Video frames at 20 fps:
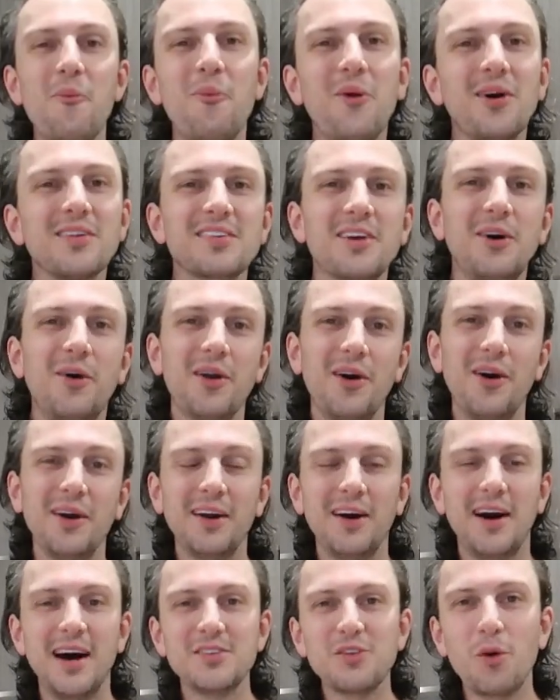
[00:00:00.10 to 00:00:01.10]
What's going on,
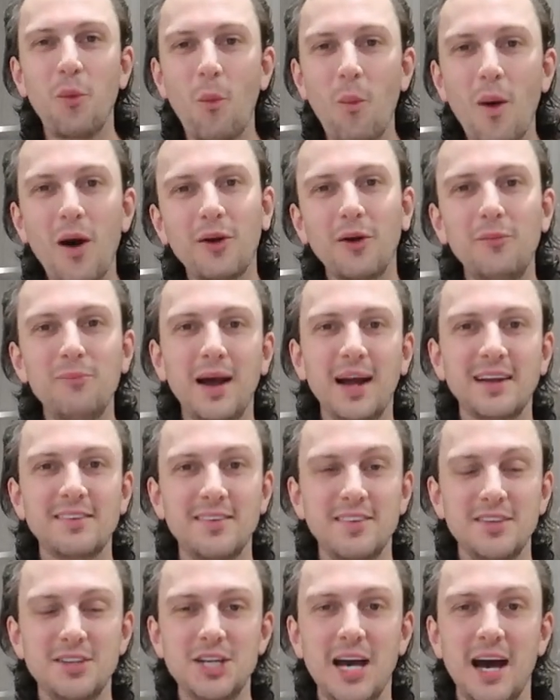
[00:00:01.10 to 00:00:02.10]
guys? Welcome back
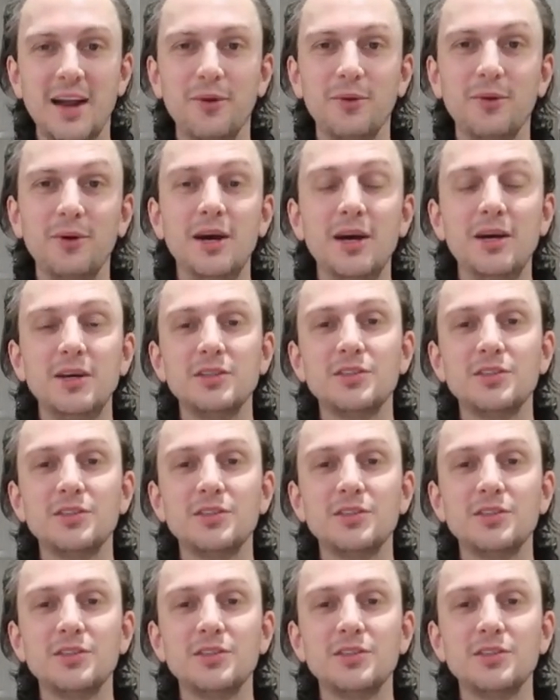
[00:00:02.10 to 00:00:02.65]
to the channel.